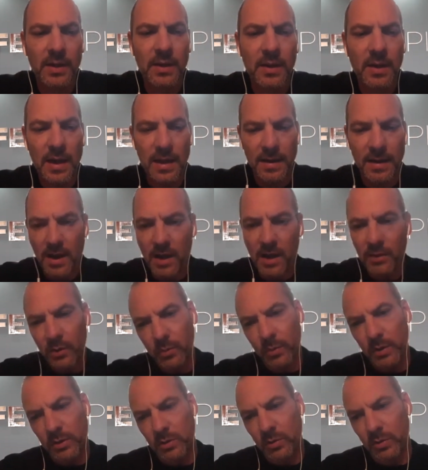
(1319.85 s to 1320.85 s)
and now you
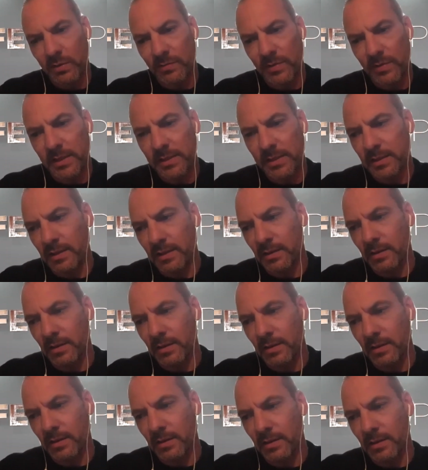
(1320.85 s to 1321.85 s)
want to invest in
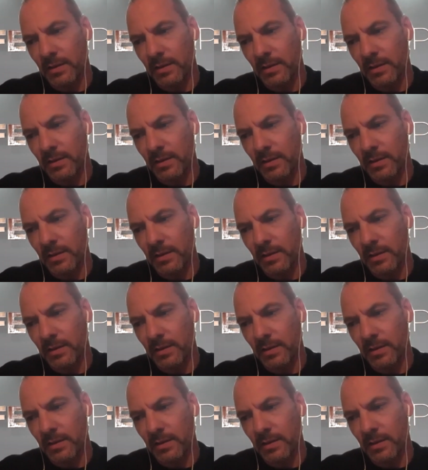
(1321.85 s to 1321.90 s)
an